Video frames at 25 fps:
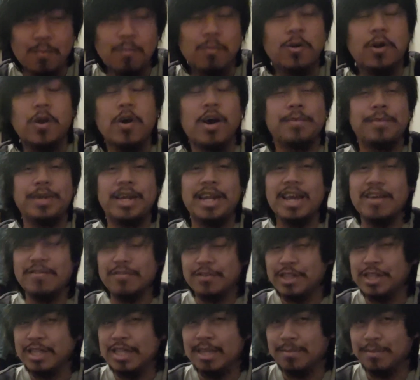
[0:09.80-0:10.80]
well, no, I mean
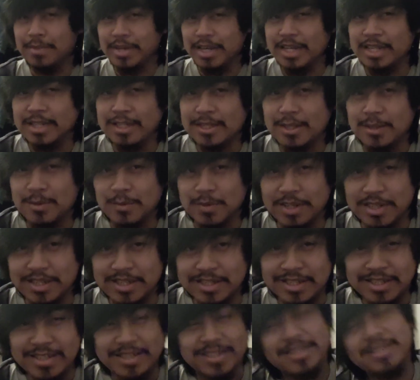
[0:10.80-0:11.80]
everything that begins to
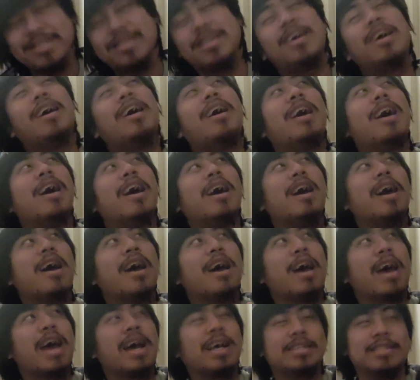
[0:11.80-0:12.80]
exist
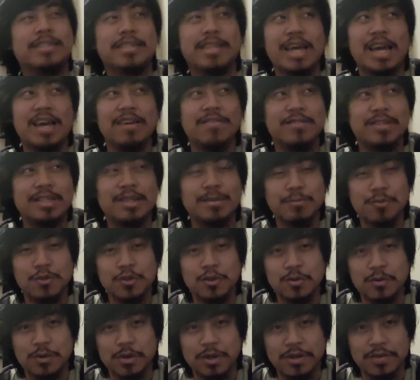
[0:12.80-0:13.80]
has to have some
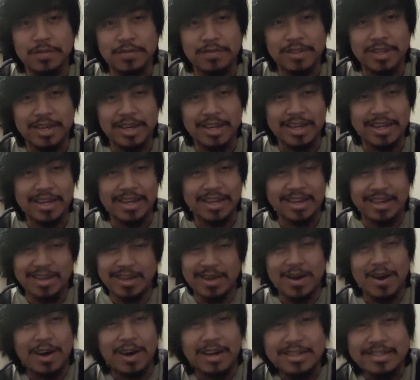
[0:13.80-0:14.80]
sort of like
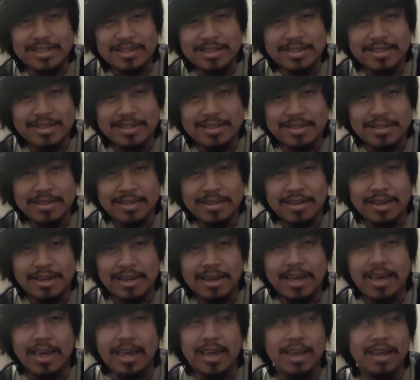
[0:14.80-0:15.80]
cause.
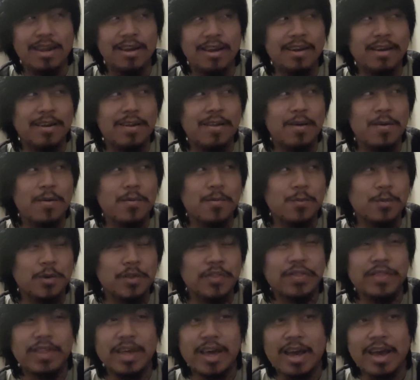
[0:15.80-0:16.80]
And
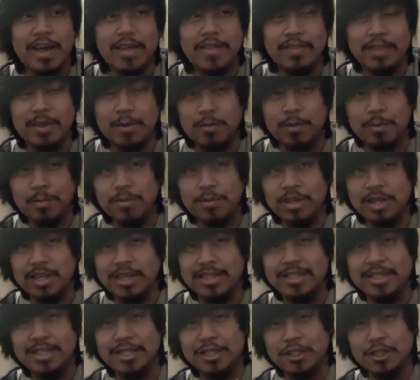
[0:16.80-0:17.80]
with that, they would
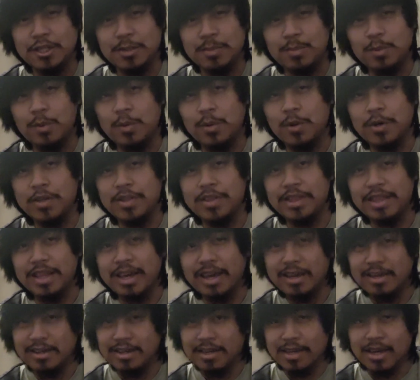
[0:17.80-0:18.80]
place in support
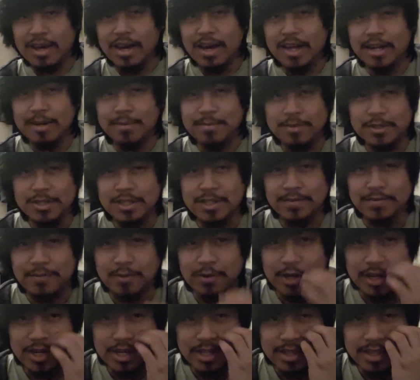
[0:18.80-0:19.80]
that God must have
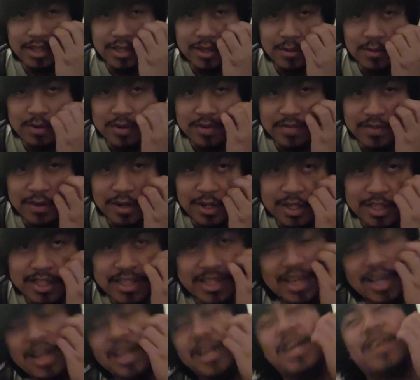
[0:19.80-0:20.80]
created the
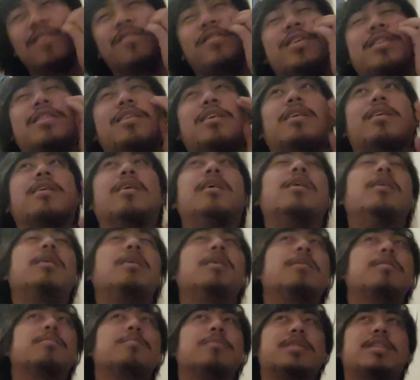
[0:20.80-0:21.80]
universe and everything.
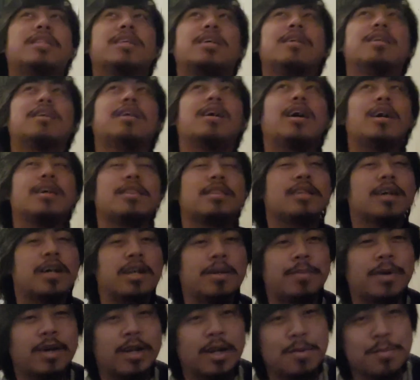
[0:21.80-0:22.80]
But then I
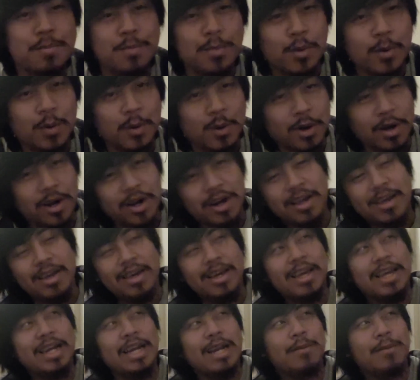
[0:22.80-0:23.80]
thought about it more,
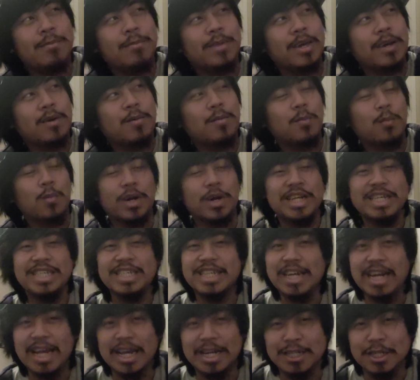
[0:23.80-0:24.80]
and I'm like, what
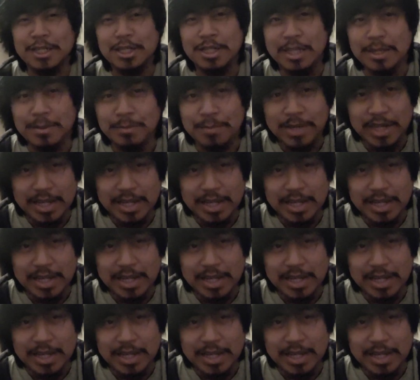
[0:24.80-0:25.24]
does it actually